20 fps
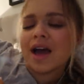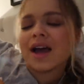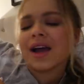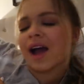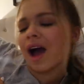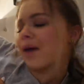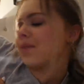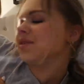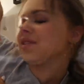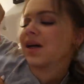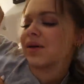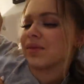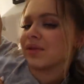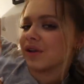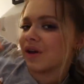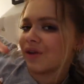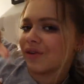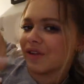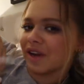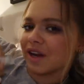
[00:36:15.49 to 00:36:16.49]
comment down
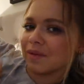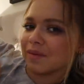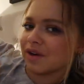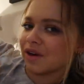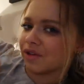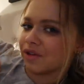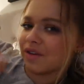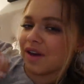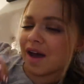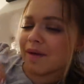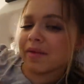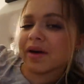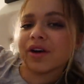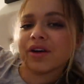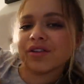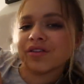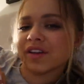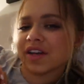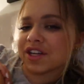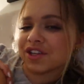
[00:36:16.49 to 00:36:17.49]
below letting me know that you have my
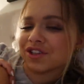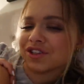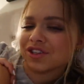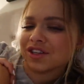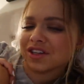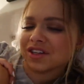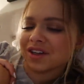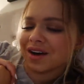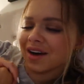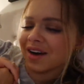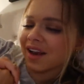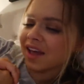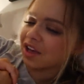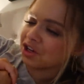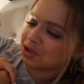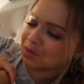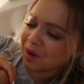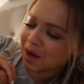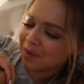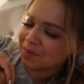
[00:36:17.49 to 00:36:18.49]
notifications turned on and
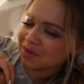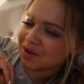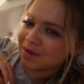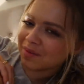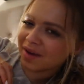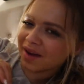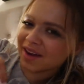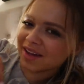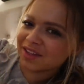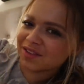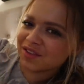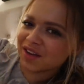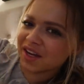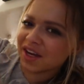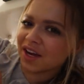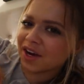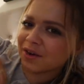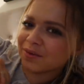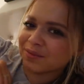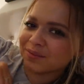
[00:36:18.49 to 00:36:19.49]
you might be in my next
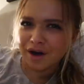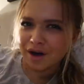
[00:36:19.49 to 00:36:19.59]
video